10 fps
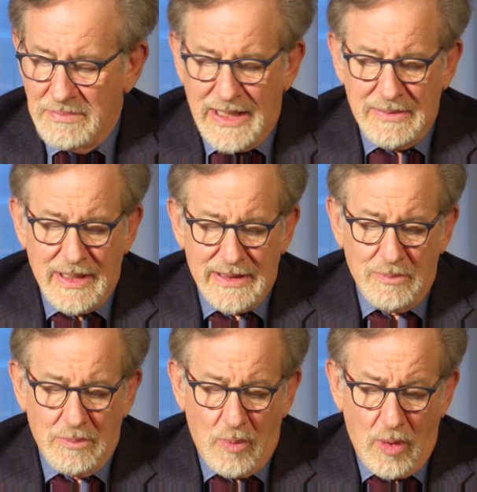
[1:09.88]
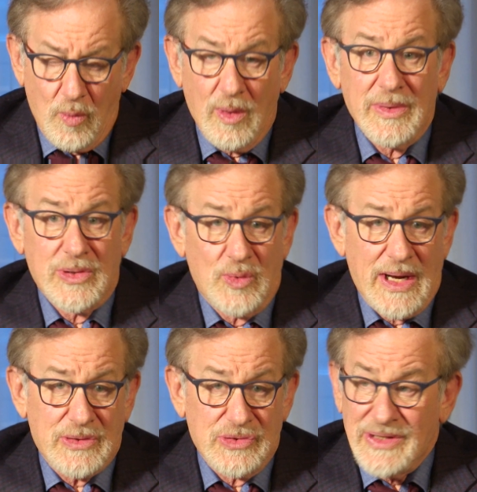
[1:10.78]
many, many more women
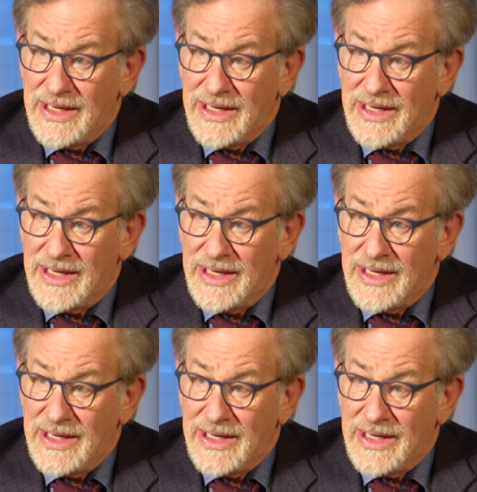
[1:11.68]
directors,